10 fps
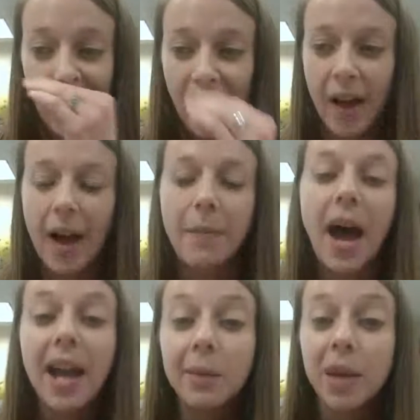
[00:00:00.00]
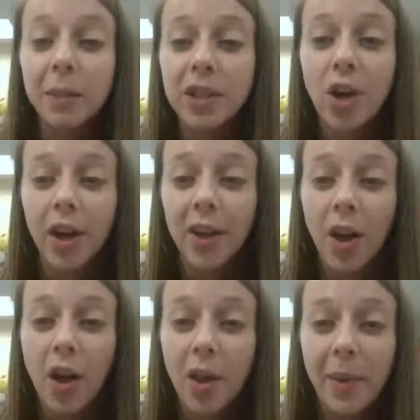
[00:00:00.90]
I am going to be talking
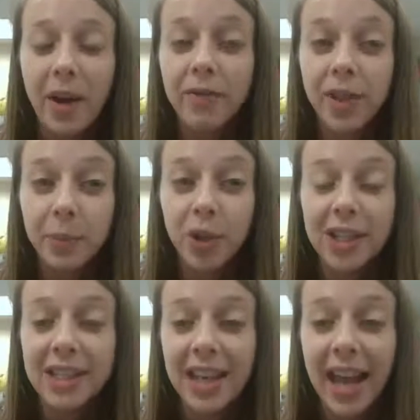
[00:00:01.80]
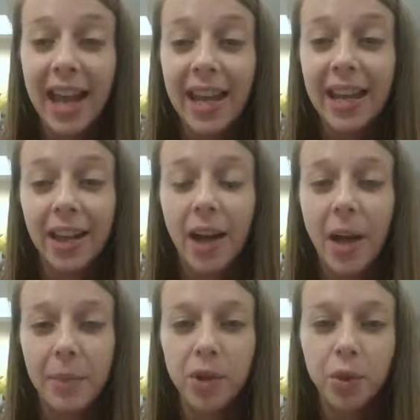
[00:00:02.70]
all about Flipgrid today,
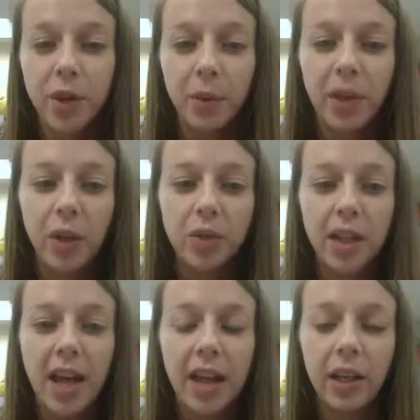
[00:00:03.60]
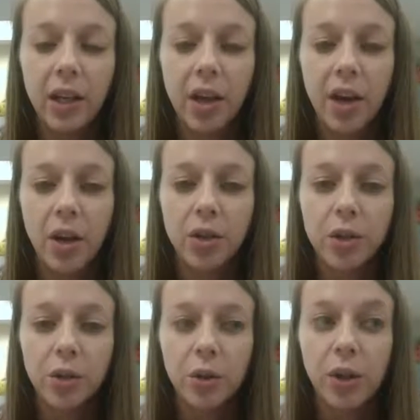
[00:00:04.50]
a tool that we use a lot here at our
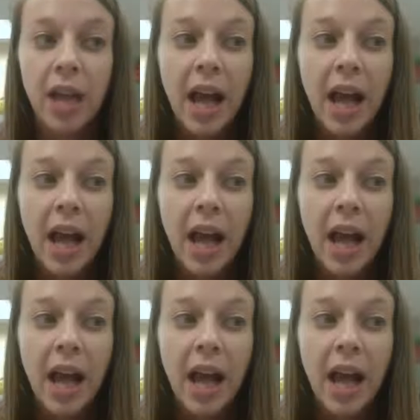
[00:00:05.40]
school.